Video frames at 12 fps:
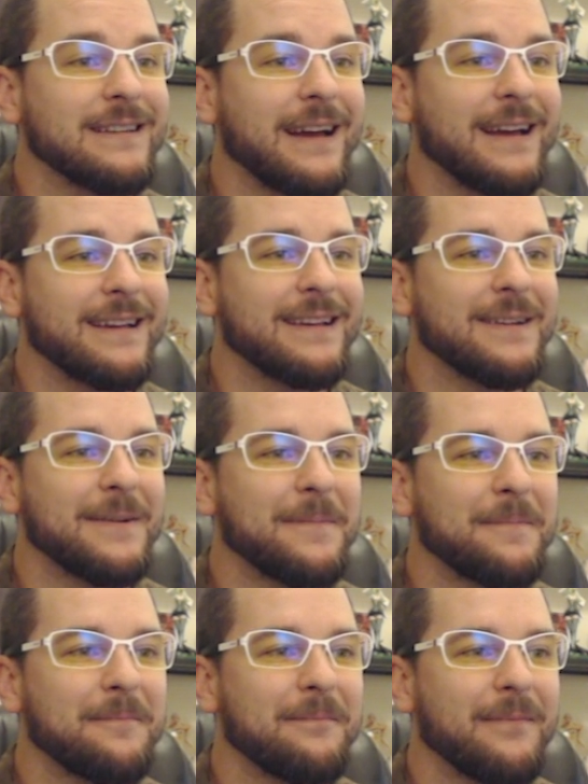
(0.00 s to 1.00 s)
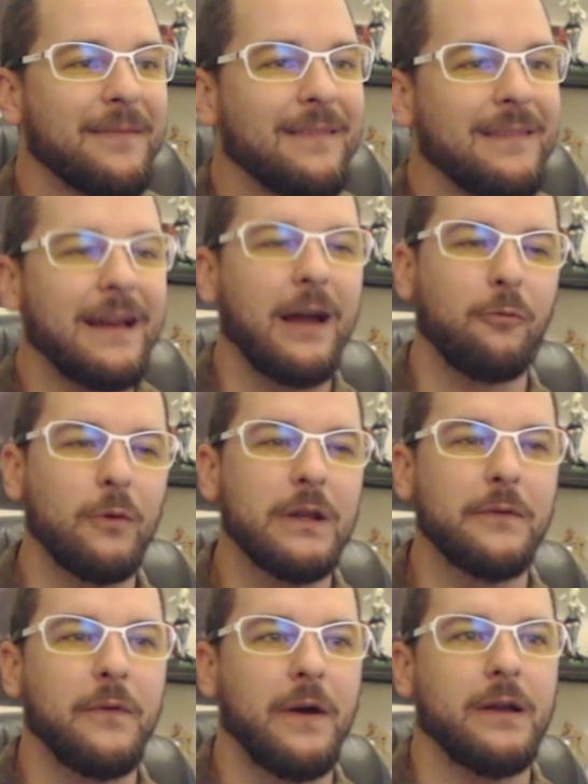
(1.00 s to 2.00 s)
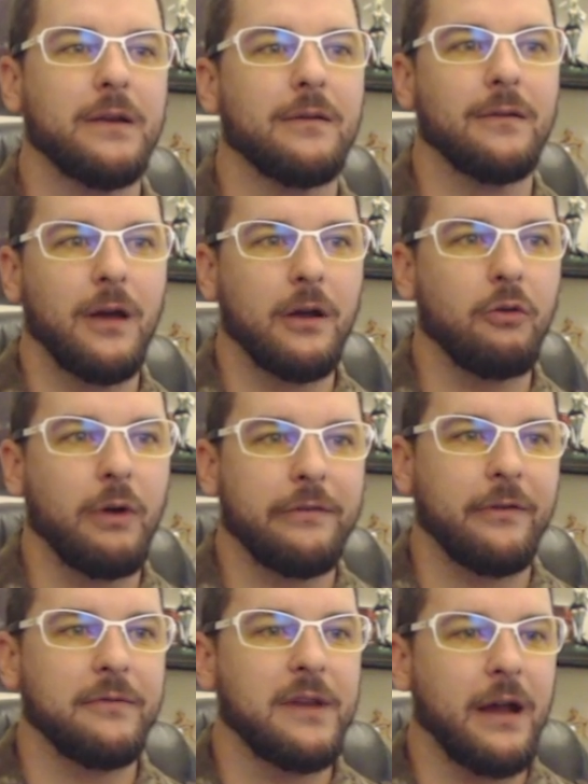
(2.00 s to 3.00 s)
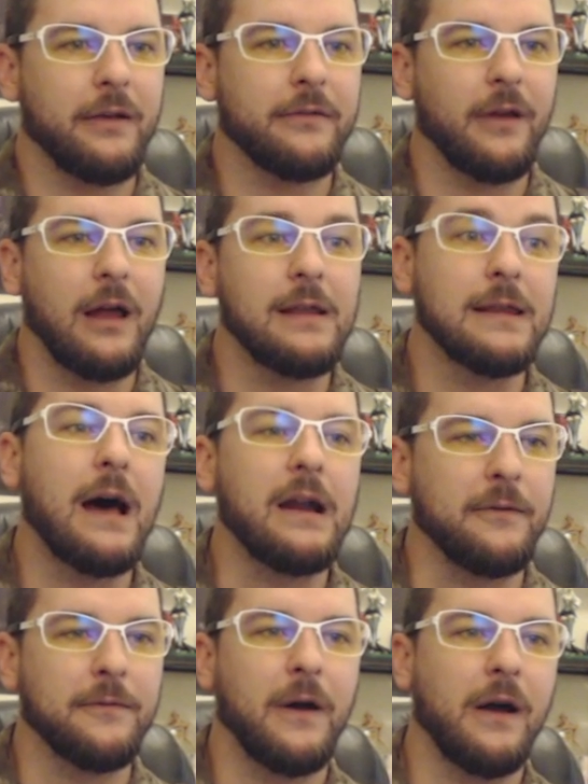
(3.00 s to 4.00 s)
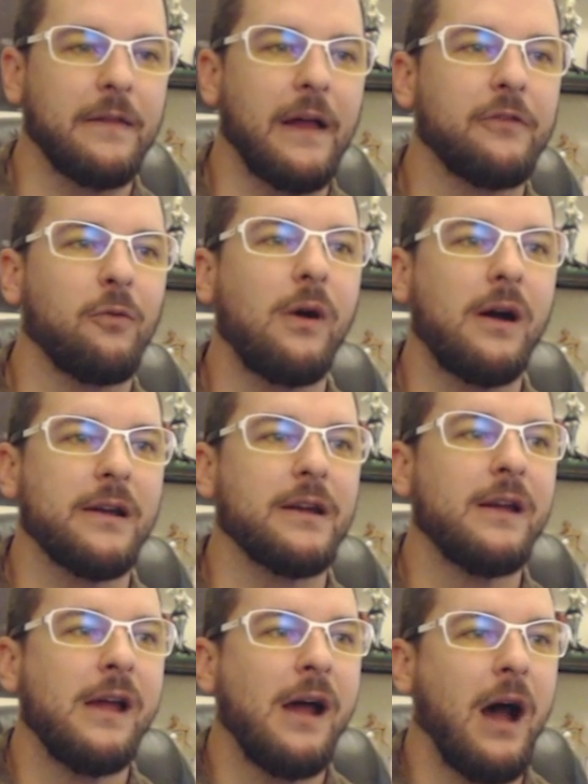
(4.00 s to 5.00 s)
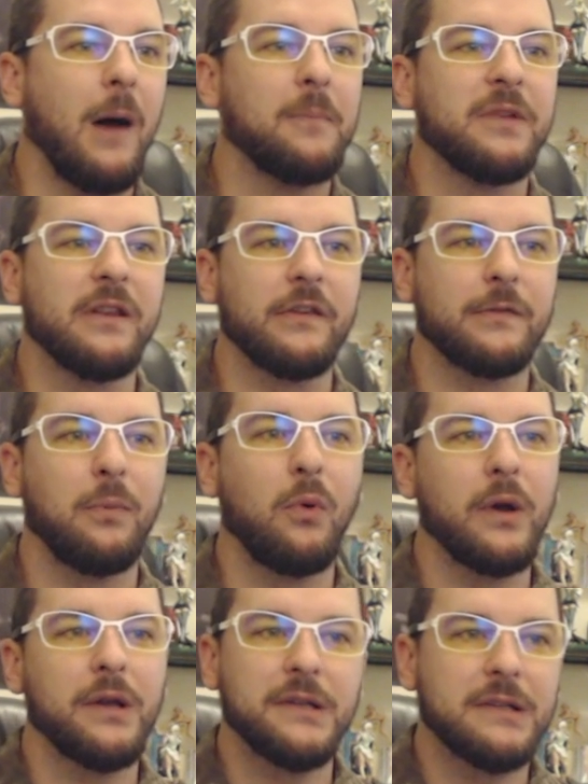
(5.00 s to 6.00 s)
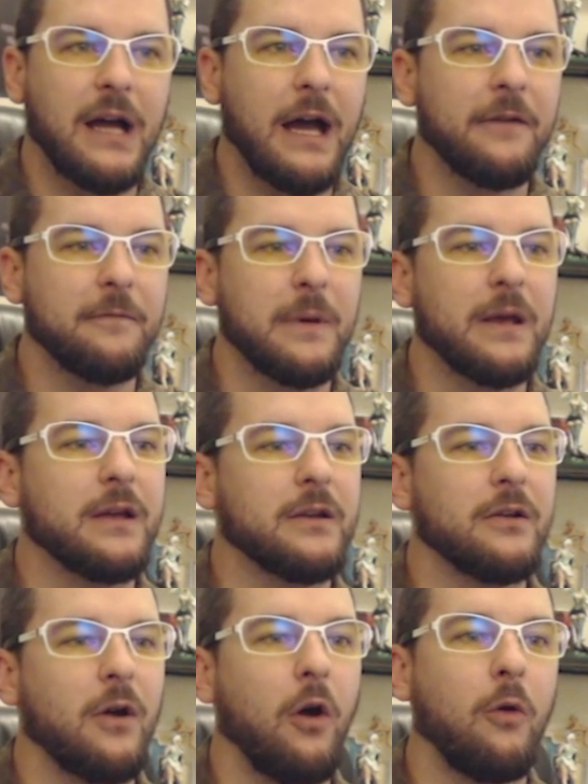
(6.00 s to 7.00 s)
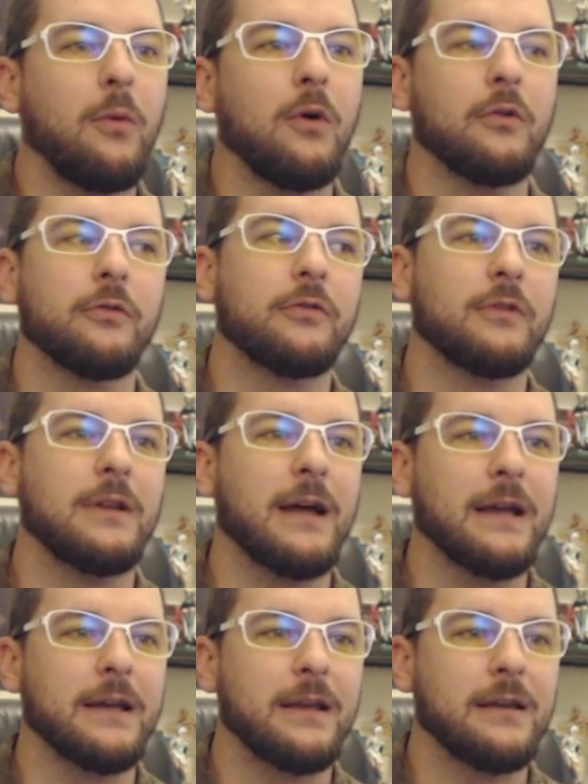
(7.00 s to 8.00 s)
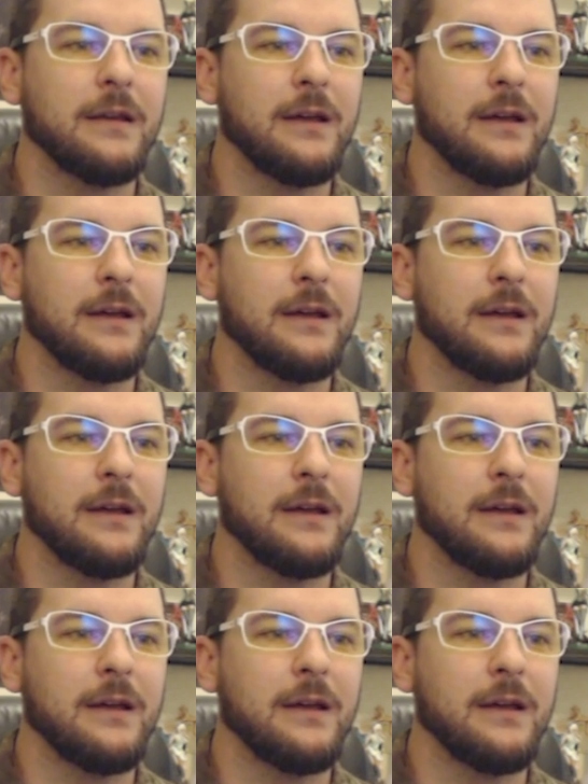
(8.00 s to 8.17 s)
Like I really find aggressive decks a lot of fun. That's why up to this point I've been almost like